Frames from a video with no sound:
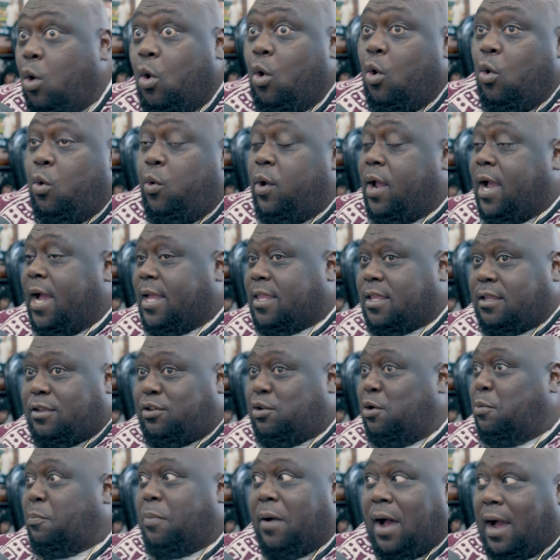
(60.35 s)
oh, we got the
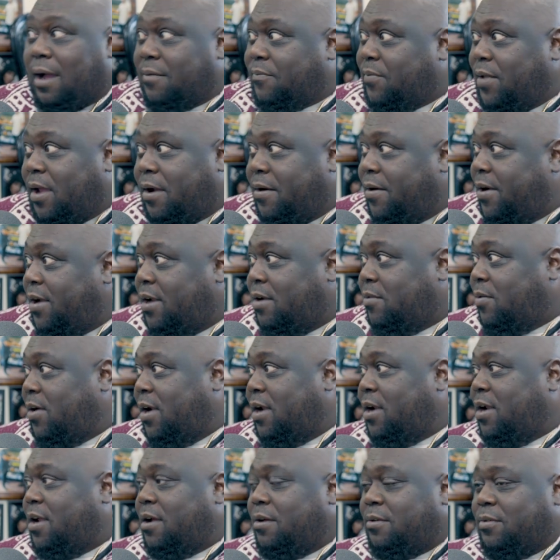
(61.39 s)
Tupac variant
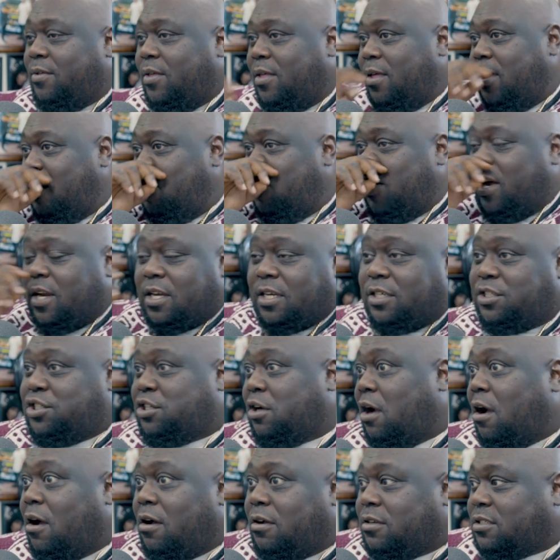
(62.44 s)
right now, got the
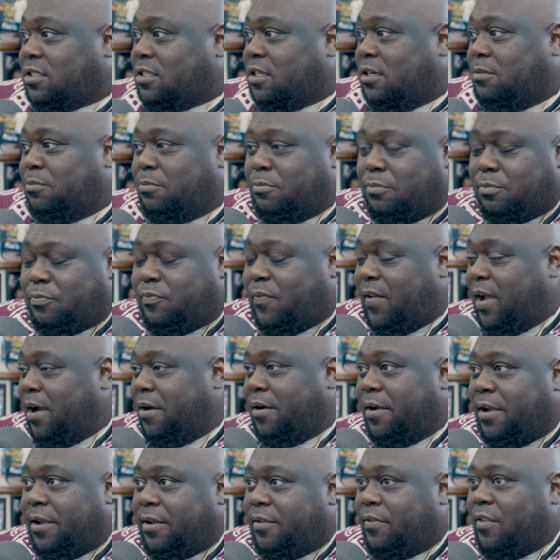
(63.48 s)
Charleston
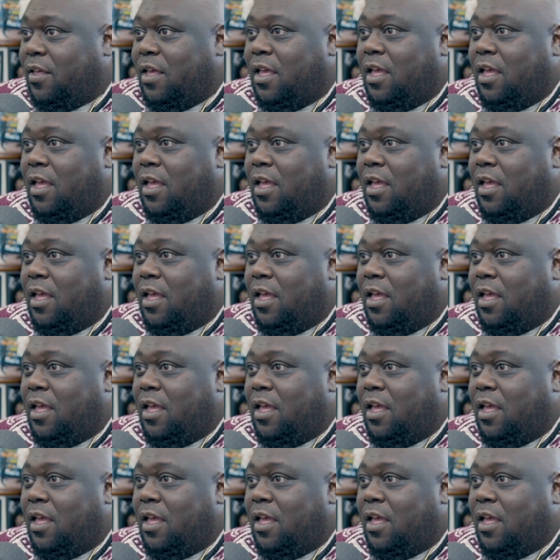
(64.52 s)
variant.